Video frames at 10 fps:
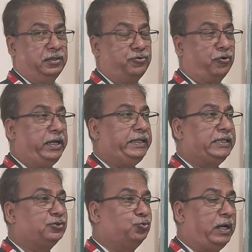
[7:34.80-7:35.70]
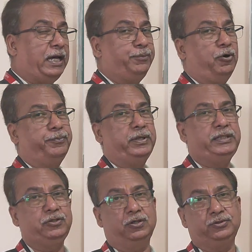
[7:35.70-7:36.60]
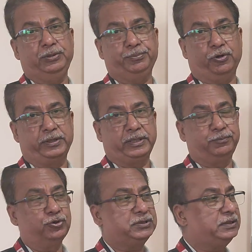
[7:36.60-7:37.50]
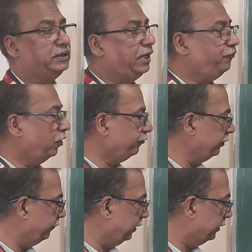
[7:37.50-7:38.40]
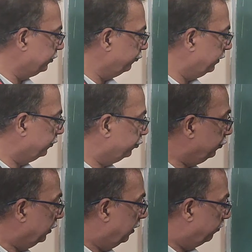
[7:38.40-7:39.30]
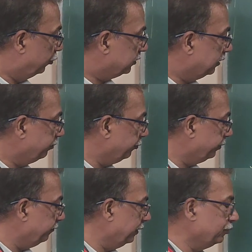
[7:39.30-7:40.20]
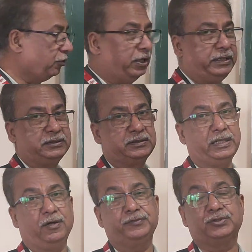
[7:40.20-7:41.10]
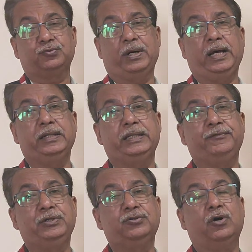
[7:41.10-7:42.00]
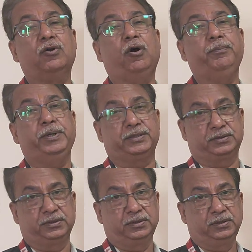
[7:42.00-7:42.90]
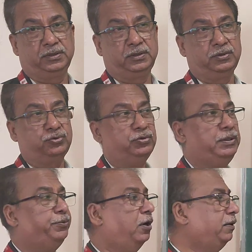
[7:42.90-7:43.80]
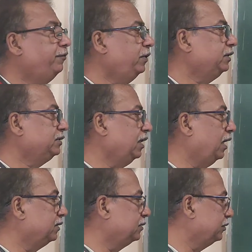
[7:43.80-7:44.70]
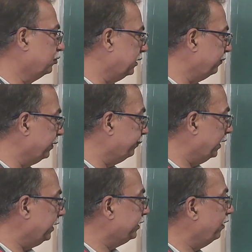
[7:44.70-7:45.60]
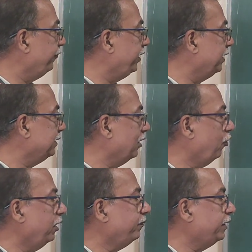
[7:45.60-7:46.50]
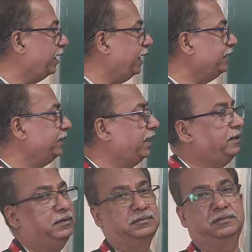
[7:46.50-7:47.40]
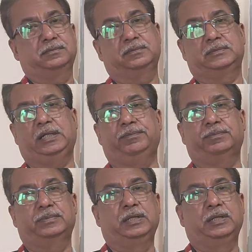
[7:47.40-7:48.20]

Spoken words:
Drawing a square properly is also important. Most of the time what you will do, most of the people will draw instead of a square, they will draw rhombus. So the problem will start. If the initial figures are not correct, then the